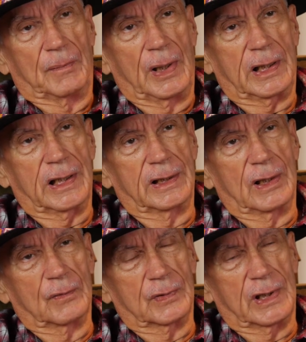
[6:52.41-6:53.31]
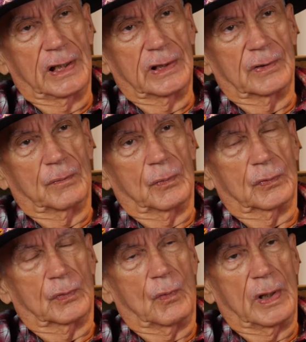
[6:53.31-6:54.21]
Back in those days, it
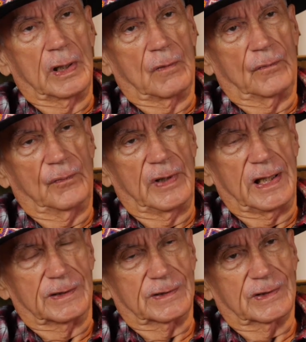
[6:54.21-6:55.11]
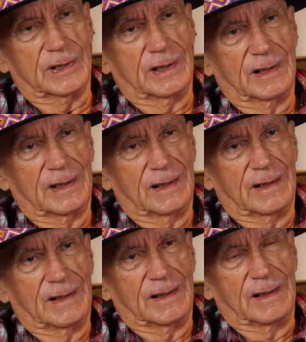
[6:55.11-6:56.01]
was a rail fence,
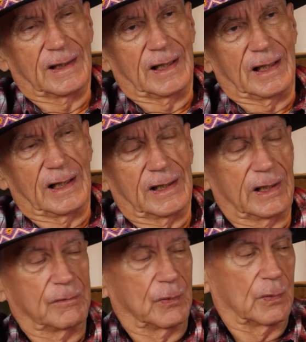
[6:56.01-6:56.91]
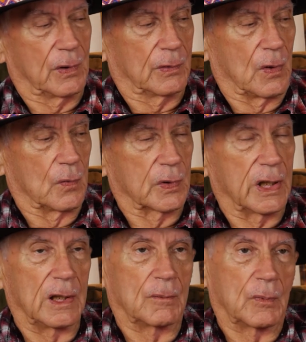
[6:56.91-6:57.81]
and old
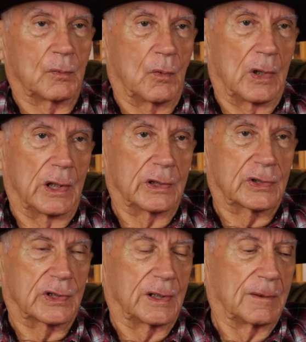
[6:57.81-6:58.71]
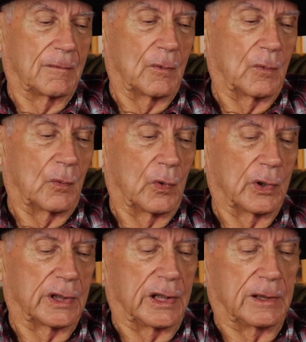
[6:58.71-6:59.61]
Gilt would watch
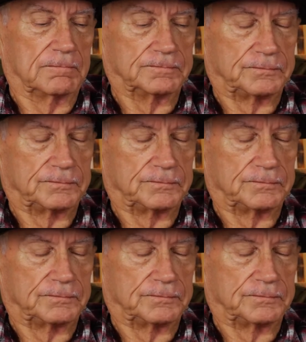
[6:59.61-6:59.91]
where the